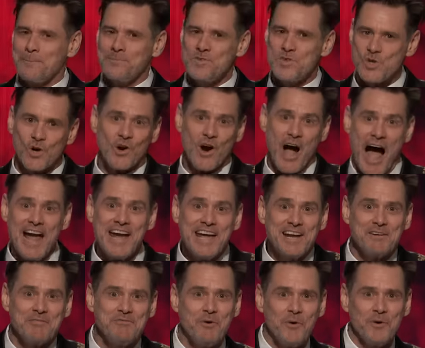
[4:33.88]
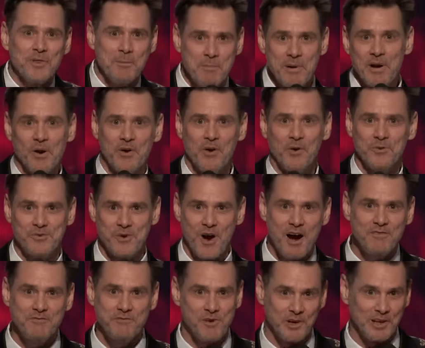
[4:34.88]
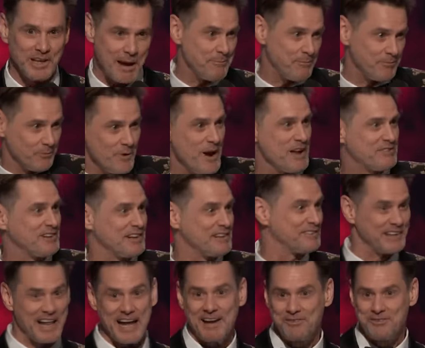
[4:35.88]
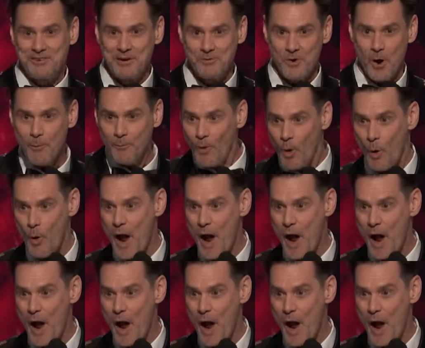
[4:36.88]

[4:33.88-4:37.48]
Sure, I can afford the miracle drug for le- restless leg syndrome.